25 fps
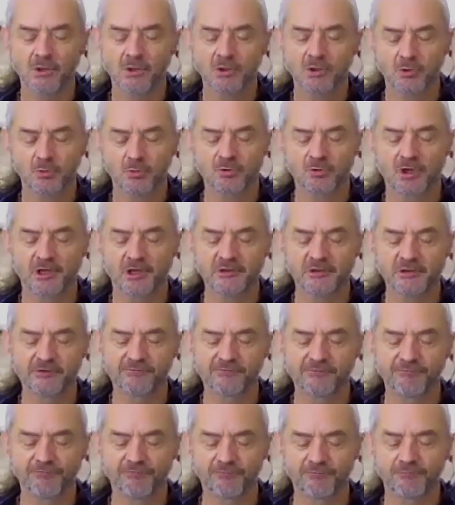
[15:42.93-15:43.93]
You kind
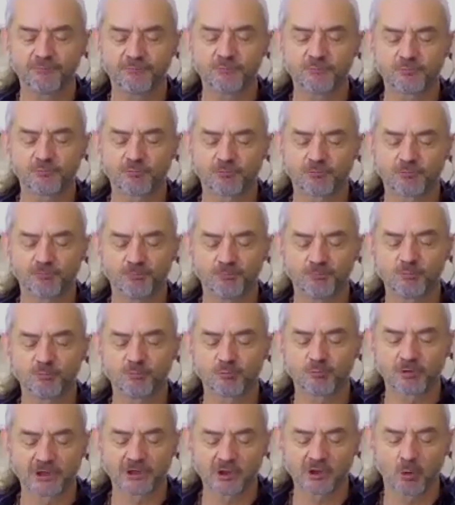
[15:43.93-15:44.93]
of
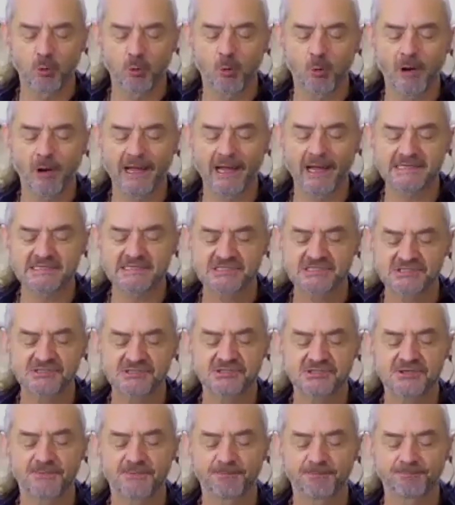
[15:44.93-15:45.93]

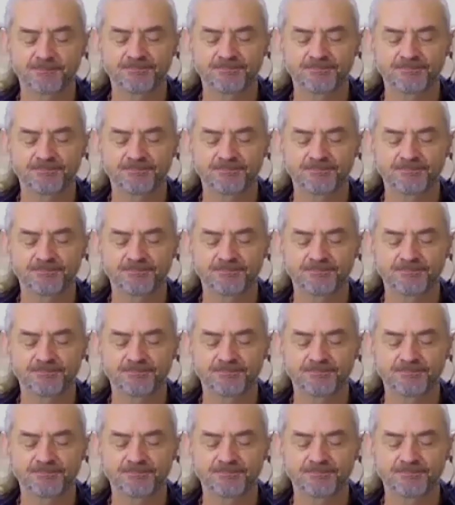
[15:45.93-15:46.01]
request